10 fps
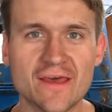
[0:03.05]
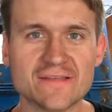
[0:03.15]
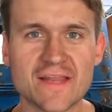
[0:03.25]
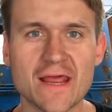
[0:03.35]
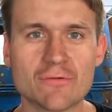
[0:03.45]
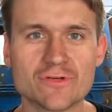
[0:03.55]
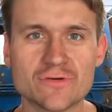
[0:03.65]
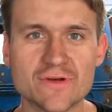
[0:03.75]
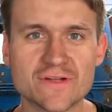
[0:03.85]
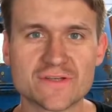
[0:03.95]
and today we're
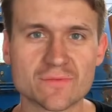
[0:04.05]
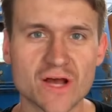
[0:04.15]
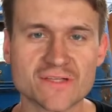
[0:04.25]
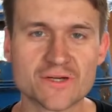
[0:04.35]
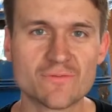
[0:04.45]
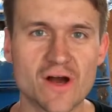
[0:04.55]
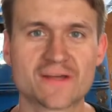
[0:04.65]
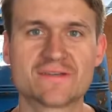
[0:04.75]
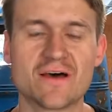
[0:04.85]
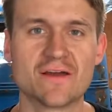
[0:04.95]
doing some custom rock
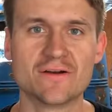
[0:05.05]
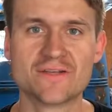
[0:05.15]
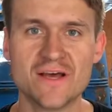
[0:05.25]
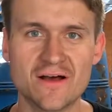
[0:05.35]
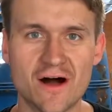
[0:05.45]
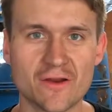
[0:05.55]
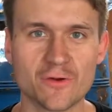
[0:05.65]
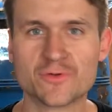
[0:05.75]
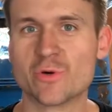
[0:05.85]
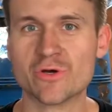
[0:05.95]
sliders on an
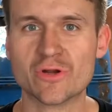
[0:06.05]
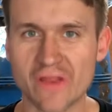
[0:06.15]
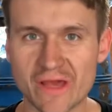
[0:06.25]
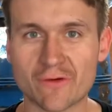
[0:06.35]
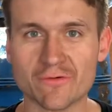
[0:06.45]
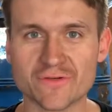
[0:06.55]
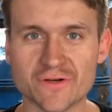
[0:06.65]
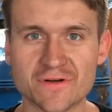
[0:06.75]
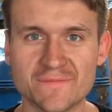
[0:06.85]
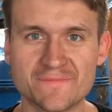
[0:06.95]
old Toyota Land
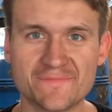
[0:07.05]
Cruiser.